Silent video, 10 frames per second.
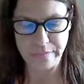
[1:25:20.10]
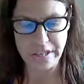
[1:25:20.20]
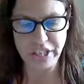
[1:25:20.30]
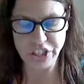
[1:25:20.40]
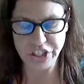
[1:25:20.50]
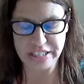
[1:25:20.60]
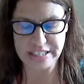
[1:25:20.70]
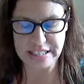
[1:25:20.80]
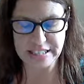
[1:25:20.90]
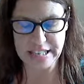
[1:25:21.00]
in
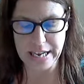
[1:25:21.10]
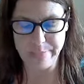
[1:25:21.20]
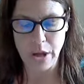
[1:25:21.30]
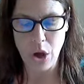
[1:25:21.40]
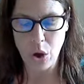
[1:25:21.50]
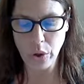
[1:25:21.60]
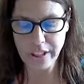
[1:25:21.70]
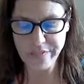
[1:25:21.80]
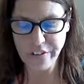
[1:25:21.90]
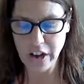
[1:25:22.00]
Jesus' name.
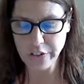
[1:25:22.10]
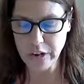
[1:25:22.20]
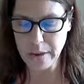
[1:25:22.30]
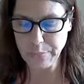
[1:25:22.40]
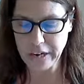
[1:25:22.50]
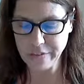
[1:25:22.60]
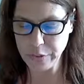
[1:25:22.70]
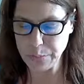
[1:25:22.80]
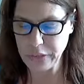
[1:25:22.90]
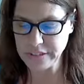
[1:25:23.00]
Holy Father, I pray
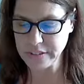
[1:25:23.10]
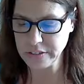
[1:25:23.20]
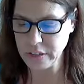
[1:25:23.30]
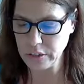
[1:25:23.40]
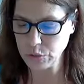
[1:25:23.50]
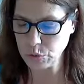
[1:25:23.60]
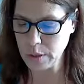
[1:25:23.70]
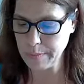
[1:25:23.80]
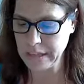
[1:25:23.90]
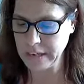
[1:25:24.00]
for President Donald
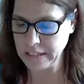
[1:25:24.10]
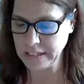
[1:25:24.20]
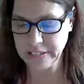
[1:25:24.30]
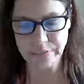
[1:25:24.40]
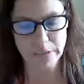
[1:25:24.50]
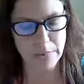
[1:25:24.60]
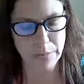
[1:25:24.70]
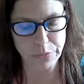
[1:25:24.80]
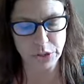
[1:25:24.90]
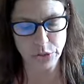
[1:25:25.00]
Trump and I lift him
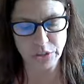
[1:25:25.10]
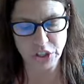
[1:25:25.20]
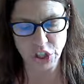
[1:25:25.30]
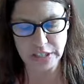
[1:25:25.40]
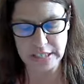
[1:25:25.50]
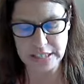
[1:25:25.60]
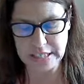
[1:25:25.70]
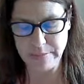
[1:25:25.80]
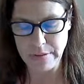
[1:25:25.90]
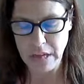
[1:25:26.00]
up to you in Jesus'
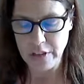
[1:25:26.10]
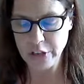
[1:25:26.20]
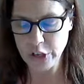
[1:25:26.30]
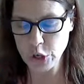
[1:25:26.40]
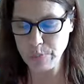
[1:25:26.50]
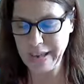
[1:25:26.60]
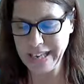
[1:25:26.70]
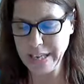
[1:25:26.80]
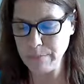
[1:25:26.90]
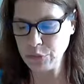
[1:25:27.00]
name that you
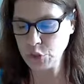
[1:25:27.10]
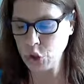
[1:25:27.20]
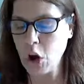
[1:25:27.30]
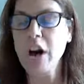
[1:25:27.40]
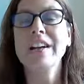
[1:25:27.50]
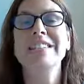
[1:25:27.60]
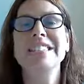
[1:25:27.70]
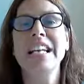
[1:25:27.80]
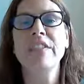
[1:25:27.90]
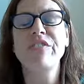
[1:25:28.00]
make him strong,
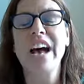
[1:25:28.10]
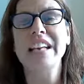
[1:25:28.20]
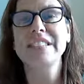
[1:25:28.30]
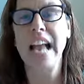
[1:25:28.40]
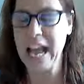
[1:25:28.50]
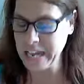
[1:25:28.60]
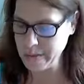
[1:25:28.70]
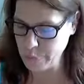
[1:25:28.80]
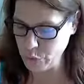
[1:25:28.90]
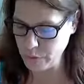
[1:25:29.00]
steadfast, and
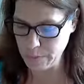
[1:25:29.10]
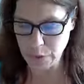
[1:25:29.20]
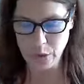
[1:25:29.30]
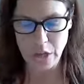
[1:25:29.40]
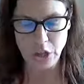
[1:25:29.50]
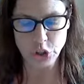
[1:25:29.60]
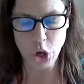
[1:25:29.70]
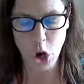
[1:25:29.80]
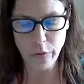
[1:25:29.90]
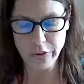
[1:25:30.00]
immovable
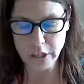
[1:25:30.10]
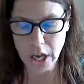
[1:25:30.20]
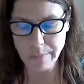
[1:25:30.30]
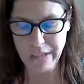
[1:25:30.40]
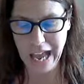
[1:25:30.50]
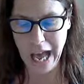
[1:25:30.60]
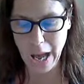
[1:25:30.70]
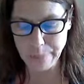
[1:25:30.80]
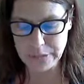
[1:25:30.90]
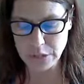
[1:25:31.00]
to overcome the
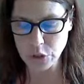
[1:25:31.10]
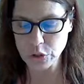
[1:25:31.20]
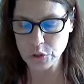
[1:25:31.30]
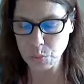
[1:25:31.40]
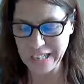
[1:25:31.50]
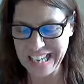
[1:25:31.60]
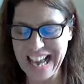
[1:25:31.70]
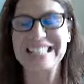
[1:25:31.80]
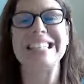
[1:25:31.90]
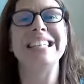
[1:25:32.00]
obstacles we
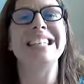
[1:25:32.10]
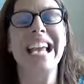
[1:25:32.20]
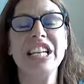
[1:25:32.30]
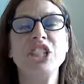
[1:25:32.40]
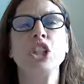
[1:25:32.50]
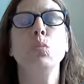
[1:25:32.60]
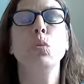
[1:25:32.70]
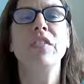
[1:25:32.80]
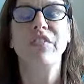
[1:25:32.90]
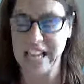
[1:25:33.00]
as a nation
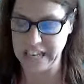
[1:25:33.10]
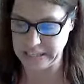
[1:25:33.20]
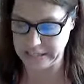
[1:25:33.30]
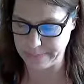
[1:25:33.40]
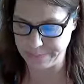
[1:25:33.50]
will face.